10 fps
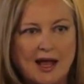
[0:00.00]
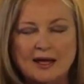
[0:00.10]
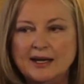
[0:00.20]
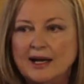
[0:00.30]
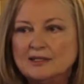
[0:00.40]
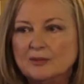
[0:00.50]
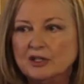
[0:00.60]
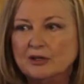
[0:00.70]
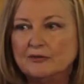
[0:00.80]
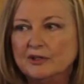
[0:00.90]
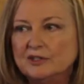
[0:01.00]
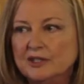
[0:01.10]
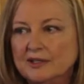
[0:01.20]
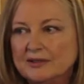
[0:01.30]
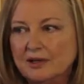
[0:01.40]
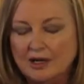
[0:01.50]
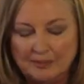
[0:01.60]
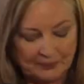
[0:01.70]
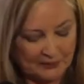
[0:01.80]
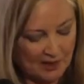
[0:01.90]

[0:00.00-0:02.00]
and asked them to convert to Islam.